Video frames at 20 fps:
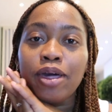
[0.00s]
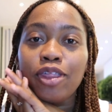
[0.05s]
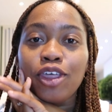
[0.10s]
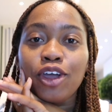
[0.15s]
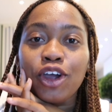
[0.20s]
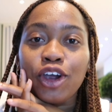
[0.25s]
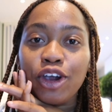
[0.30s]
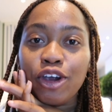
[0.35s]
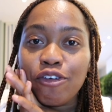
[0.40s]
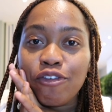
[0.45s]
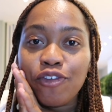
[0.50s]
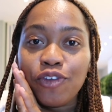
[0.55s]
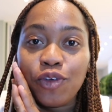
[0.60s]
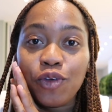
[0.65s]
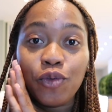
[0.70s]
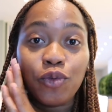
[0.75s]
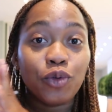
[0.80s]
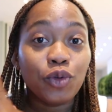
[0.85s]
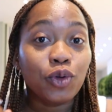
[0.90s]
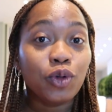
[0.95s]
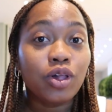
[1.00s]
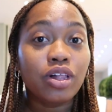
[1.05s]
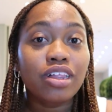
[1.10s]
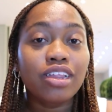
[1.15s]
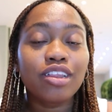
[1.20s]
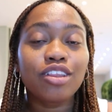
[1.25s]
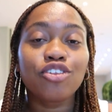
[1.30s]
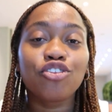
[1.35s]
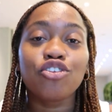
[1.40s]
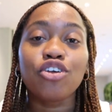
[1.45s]
by the curfew
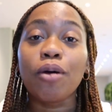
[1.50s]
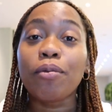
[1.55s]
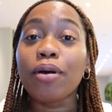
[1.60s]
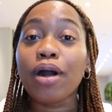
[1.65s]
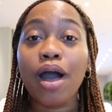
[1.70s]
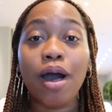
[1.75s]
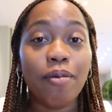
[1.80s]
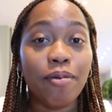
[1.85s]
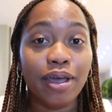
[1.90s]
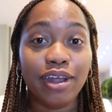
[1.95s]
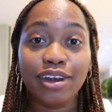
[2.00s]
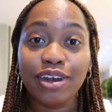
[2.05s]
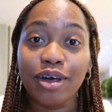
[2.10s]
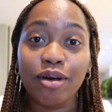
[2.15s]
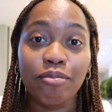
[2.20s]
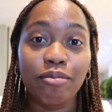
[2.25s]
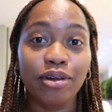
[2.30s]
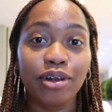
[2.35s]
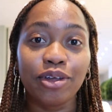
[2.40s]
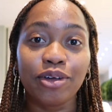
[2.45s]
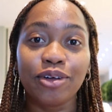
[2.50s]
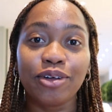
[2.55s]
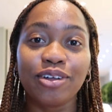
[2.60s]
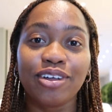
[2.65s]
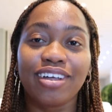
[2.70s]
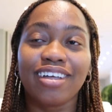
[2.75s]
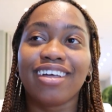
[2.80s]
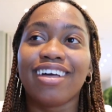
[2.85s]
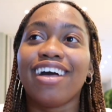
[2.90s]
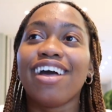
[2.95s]
rules, drop a comment down below.
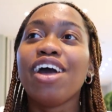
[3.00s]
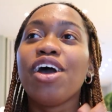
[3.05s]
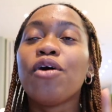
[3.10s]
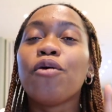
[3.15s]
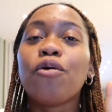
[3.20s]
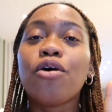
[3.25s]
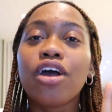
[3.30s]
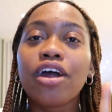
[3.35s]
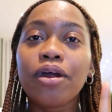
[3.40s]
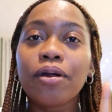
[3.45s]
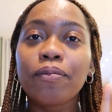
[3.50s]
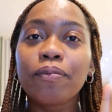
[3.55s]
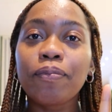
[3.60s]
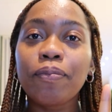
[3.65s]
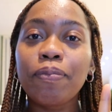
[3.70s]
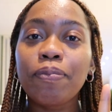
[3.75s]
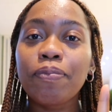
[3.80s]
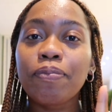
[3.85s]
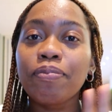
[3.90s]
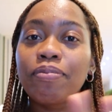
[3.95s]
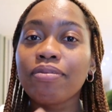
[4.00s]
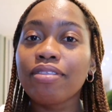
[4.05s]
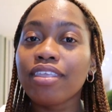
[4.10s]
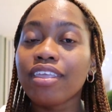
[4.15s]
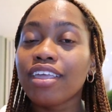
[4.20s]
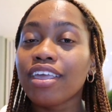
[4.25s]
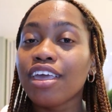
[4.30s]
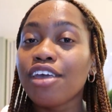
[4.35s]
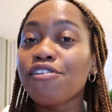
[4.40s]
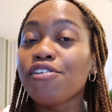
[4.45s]
Or
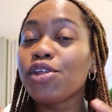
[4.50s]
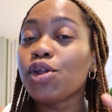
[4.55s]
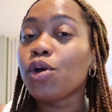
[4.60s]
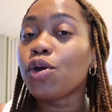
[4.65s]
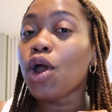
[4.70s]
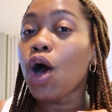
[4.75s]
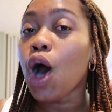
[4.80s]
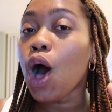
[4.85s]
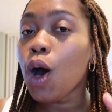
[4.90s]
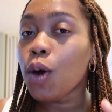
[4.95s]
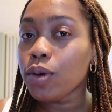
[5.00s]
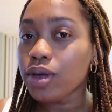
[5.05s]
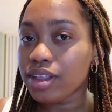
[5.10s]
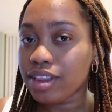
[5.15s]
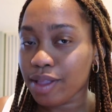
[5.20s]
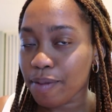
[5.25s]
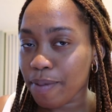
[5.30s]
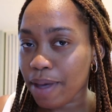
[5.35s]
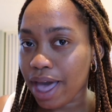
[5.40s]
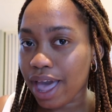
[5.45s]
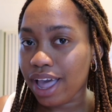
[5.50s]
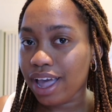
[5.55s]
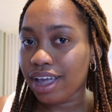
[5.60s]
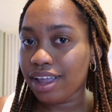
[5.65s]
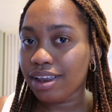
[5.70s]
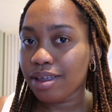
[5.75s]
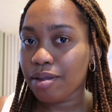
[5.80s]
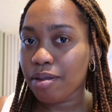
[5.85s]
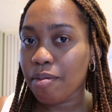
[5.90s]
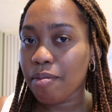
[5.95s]
if you don't always
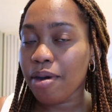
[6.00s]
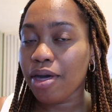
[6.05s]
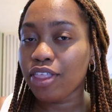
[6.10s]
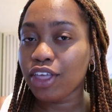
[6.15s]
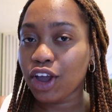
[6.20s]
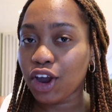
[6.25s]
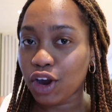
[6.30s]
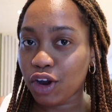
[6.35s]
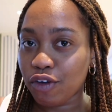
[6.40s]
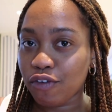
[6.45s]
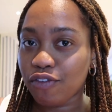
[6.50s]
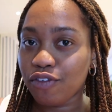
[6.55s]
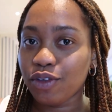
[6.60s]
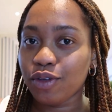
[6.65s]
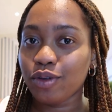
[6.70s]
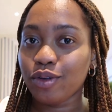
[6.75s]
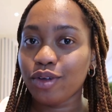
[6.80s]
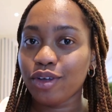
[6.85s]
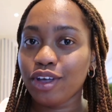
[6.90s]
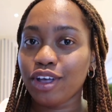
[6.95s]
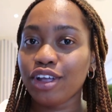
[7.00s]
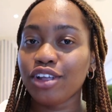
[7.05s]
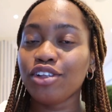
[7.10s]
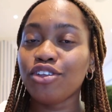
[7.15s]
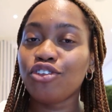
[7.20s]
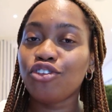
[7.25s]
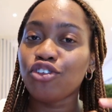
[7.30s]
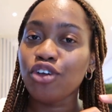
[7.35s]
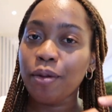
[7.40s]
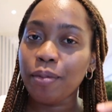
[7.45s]
abide by the curfew,
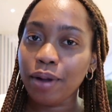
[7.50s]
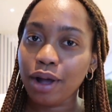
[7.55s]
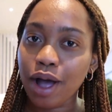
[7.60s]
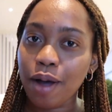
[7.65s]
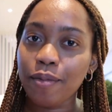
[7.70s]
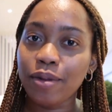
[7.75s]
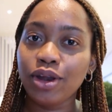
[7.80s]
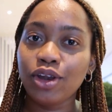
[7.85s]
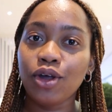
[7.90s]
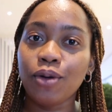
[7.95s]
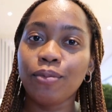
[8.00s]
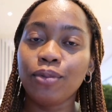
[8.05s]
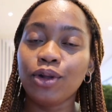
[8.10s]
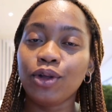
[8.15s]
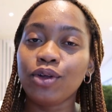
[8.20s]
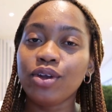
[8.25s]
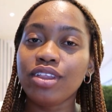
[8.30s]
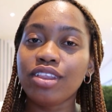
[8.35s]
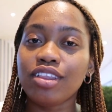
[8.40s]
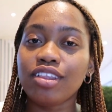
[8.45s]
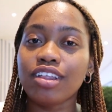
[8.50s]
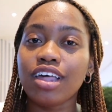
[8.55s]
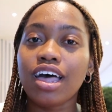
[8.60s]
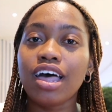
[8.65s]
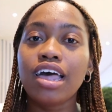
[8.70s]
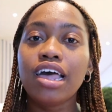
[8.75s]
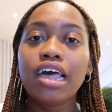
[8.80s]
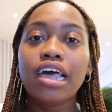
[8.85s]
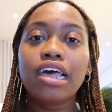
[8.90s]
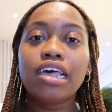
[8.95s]
drop a comment down below. This is
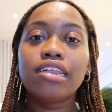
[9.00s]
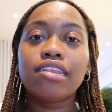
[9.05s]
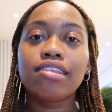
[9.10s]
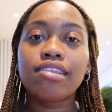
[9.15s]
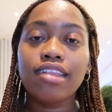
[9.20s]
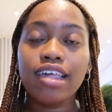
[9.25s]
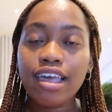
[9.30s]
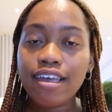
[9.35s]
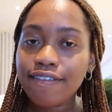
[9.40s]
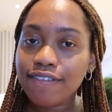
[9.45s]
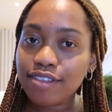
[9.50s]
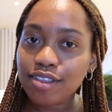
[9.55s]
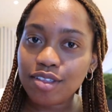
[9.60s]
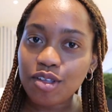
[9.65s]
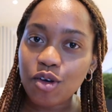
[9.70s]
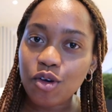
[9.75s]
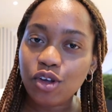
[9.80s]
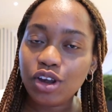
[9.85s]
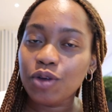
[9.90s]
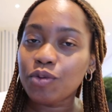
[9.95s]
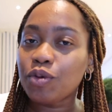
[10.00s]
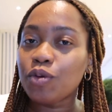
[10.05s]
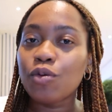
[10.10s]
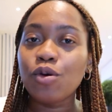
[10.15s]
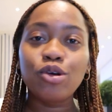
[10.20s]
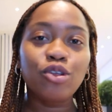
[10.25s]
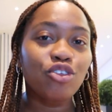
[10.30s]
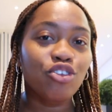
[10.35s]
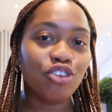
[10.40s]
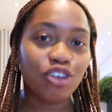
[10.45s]
a safe zone and we
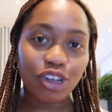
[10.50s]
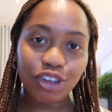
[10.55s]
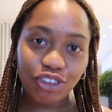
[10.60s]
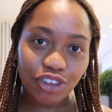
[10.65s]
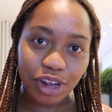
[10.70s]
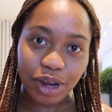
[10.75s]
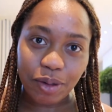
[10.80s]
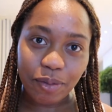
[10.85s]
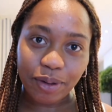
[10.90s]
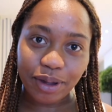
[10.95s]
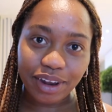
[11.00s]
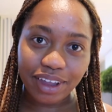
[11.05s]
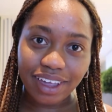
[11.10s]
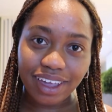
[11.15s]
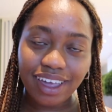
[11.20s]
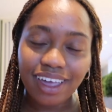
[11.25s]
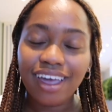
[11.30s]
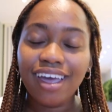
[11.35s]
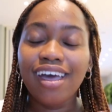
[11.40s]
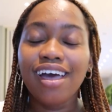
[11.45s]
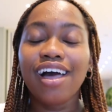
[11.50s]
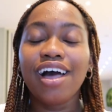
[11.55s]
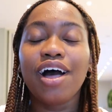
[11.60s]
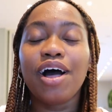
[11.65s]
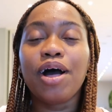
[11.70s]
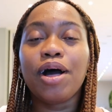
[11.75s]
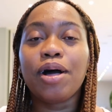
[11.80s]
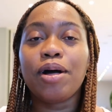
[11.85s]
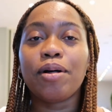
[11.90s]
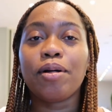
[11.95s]
won't judge anybody.
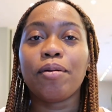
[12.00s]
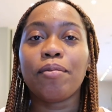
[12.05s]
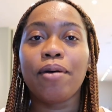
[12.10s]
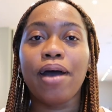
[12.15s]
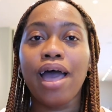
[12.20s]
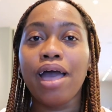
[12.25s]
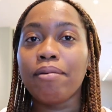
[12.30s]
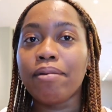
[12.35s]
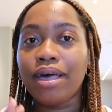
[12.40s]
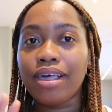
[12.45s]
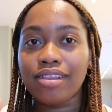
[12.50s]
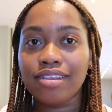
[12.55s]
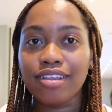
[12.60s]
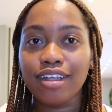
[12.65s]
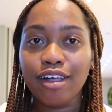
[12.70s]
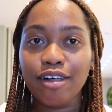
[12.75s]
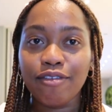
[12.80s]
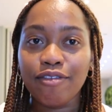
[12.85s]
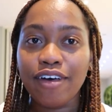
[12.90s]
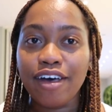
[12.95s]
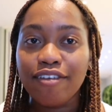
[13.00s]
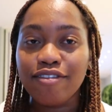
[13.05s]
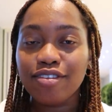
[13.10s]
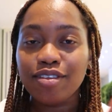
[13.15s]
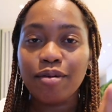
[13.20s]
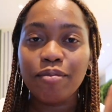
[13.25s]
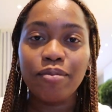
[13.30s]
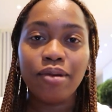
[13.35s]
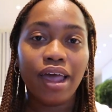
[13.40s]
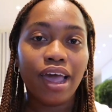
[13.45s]
I myself have
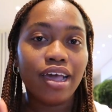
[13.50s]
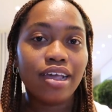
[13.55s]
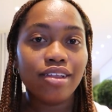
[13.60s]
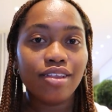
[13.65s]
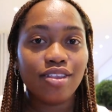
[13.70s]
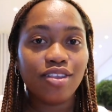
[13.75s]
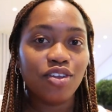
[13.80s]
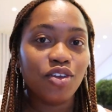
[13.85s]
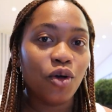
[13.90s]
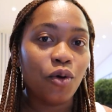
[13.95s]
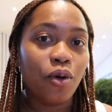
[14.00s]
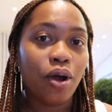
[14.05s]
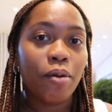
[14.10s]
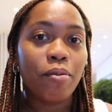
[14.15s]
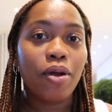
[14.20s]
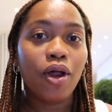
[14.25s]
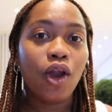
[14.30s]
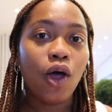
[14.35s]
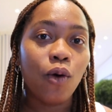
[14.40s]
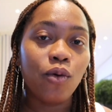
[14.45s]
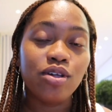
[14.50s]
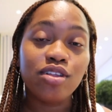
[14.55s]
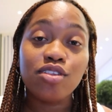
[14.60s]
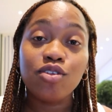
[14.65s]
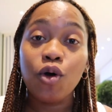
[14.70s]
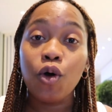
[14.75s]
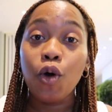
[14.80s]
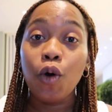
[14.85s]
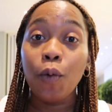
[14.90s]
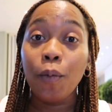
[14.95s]
some nights, you know, where I'm not always
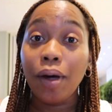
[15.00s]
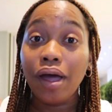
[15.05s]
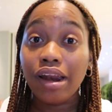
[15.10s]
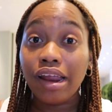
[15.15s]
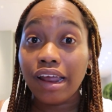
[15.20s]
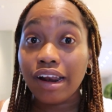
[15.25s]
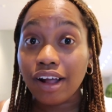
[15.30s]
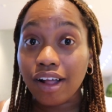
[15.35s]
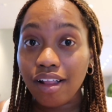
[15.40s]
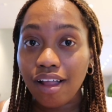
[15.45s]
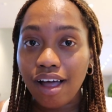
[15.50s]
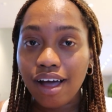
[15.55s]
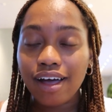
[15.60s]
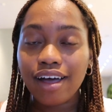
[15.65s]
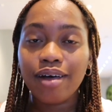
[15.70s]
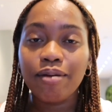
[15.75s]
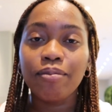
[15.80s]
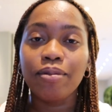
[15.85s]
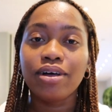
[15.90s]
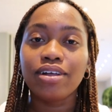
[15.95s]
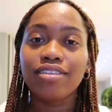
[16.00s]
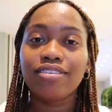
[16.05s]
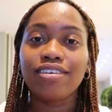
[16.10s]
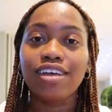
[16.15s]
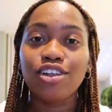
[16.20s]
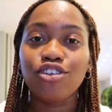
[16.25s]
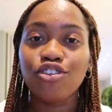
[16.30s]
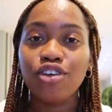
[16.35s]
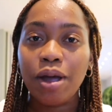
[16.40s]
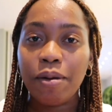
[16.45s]
home at 8 o'clock, but
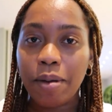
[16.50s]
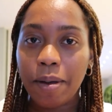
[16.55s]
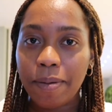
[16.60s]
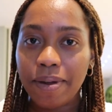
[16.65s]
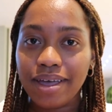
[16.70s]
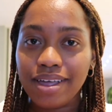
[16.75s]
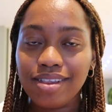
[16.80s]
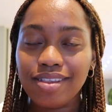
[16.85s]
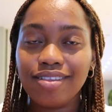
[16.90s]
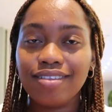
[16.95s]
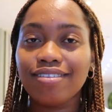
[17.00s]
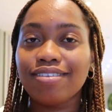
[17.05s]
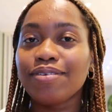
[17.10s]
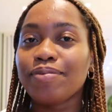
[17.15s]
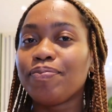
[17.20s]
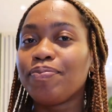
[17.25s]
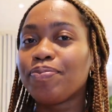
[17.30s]
I try my best.